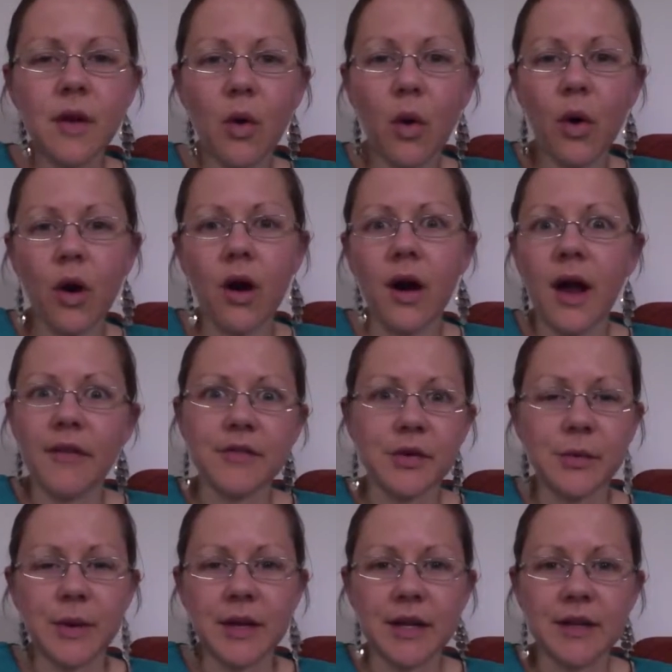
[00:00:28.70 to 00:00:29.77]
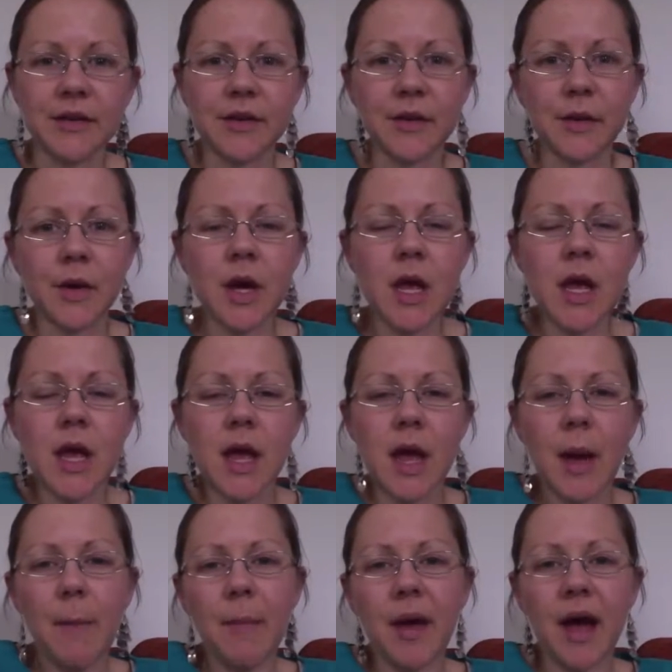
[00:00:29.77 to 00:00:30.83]
or have to run into.
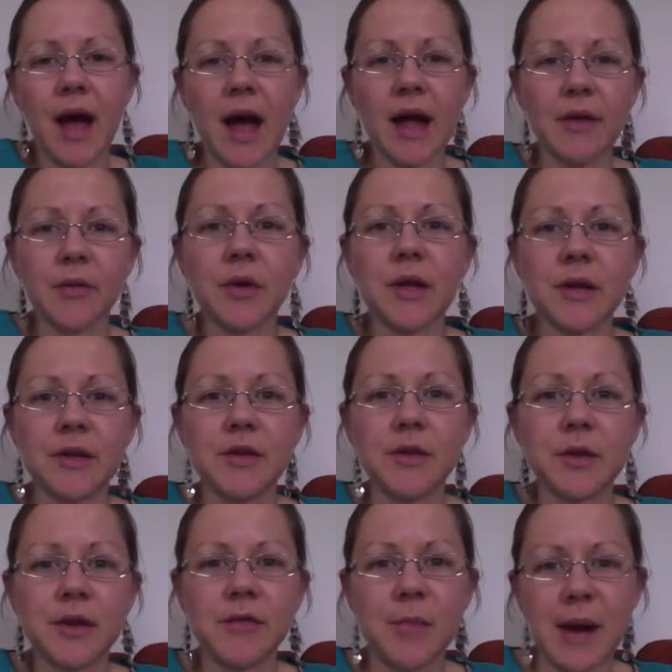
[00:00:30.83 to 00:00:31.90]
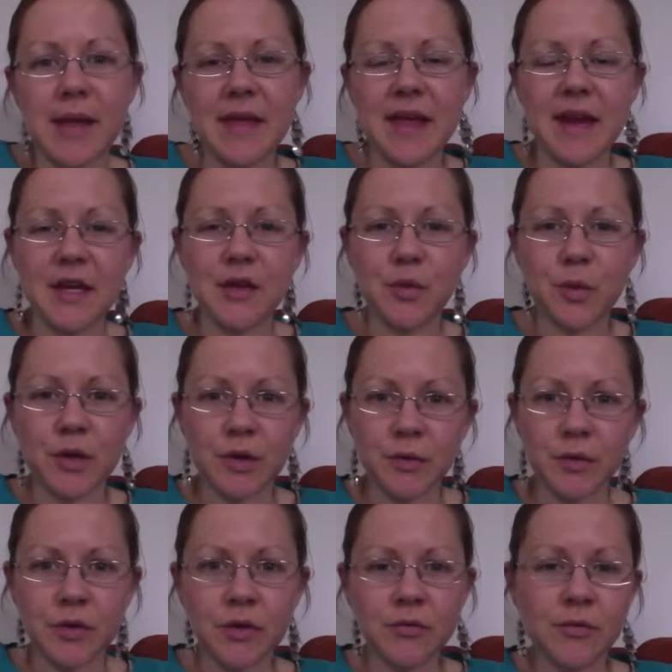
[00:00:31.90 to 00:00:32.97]
But I really do live by the 80 20
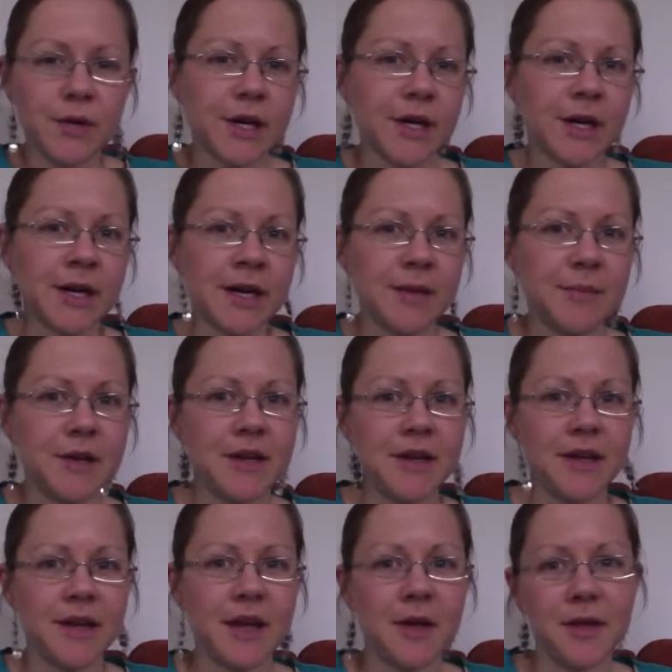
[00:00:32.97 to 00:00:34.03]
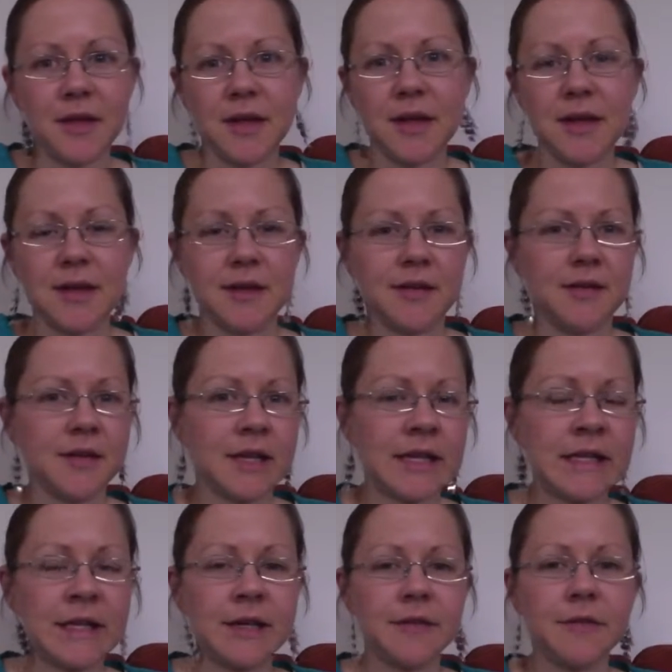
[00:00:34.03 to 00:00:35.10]
rule where I'm eating healthy and
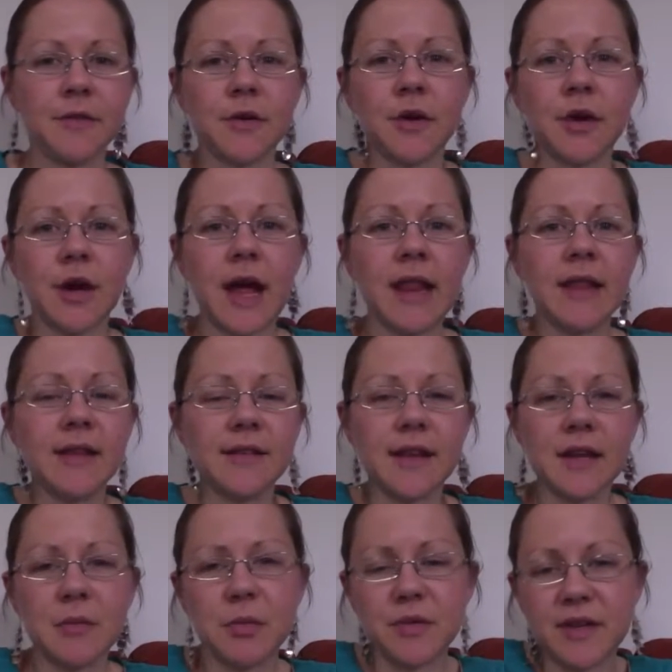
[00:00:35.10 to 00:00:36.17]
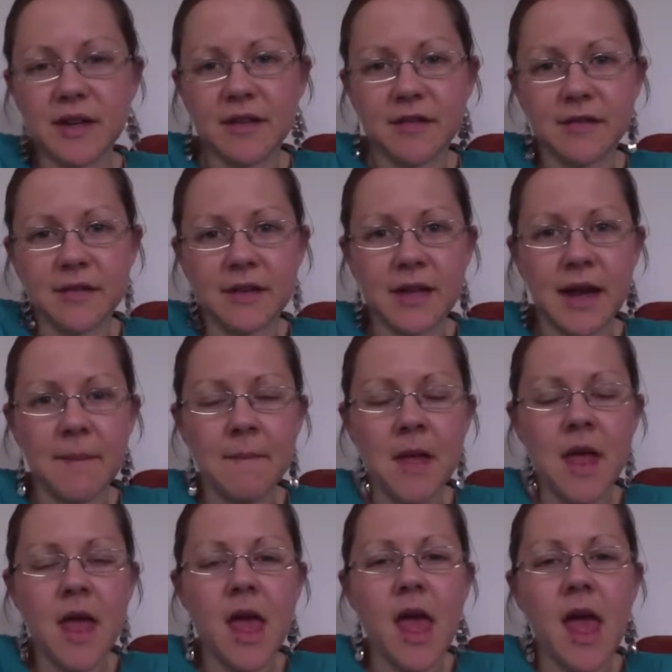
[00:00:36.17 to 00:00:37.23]
clean for at least 80% of the time.
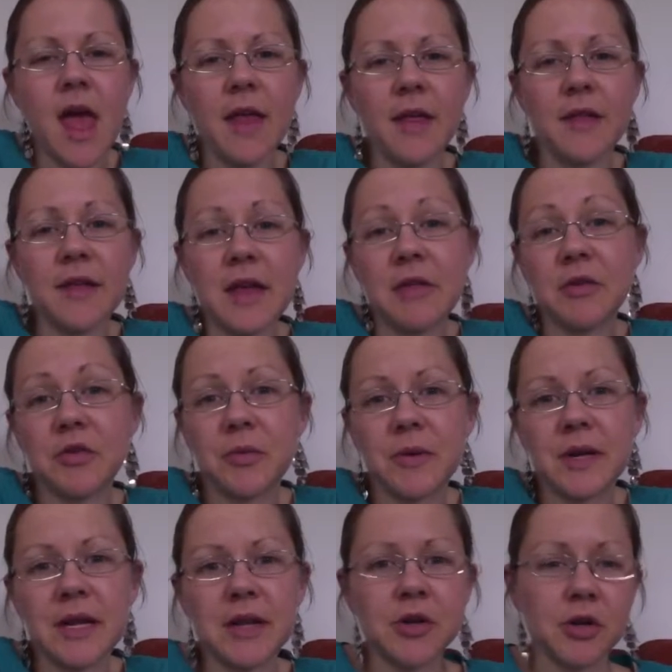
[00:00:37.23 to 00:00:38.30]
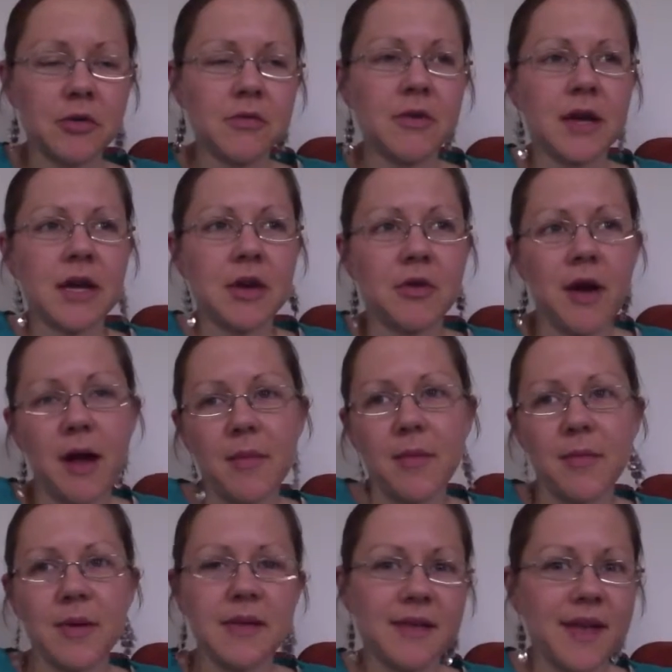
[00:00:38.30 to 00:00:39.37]
And then the other 20, you know, I can grab a
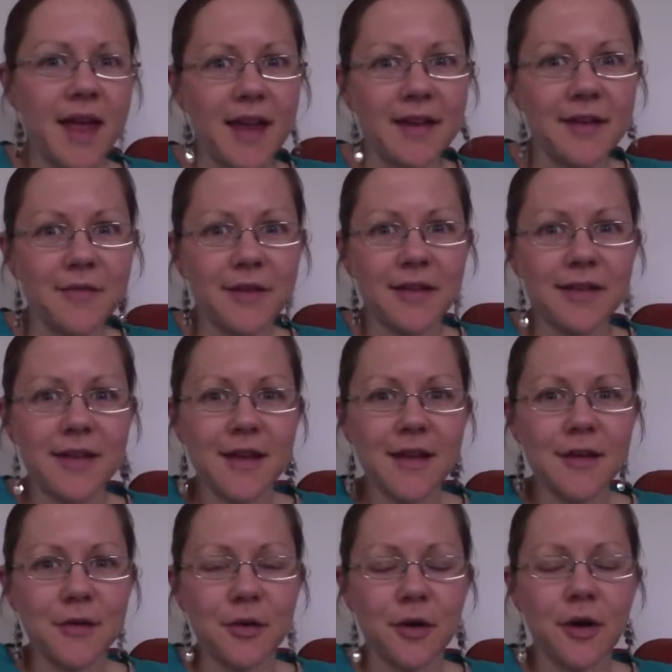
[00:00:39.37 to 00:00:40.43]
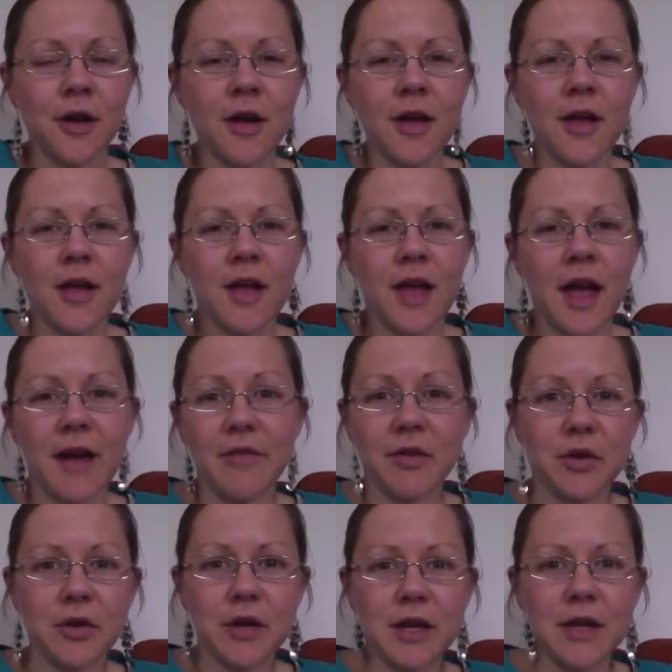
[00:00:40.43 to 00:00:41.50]
piece of candy if I see it or have a
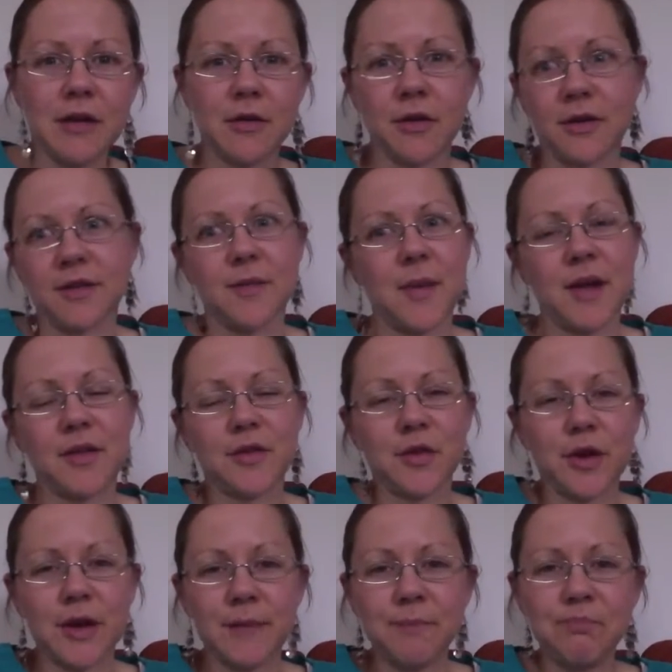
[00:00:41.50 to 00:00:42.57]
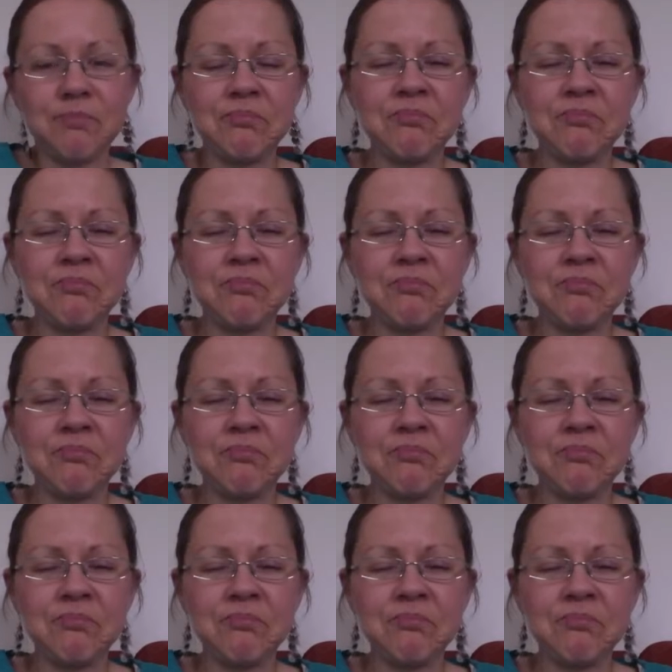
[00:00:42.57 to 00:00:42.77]
cookie or some ice cream,